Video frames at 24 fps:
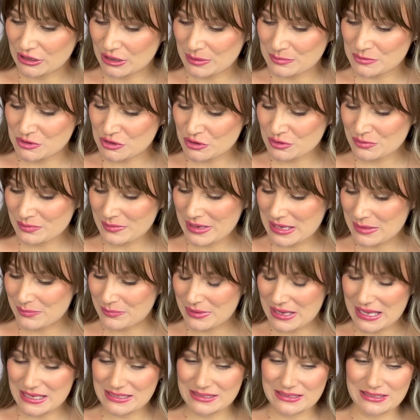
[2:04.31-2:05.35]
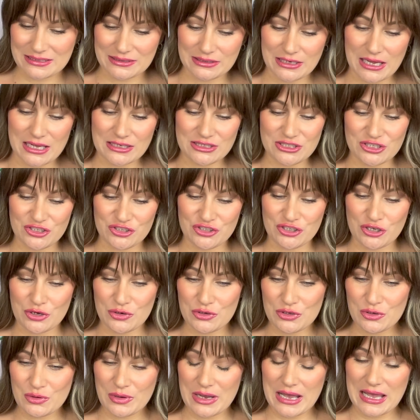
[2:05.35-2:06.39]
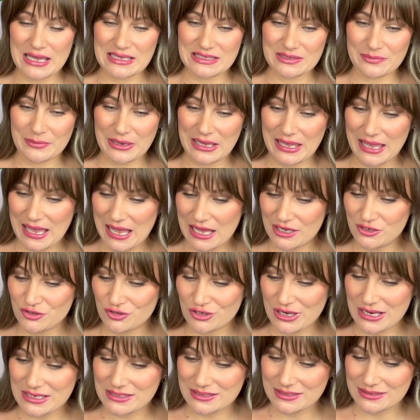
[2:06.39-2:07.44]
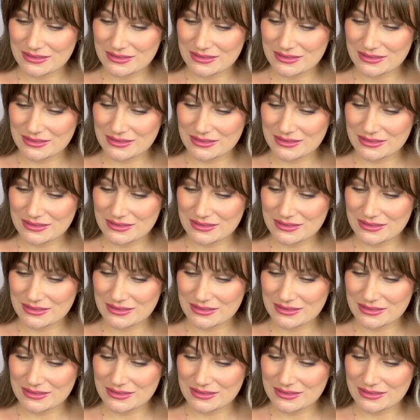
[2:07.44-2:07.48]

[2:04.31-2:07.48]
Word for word: I'm doing my best not to show you guys my address.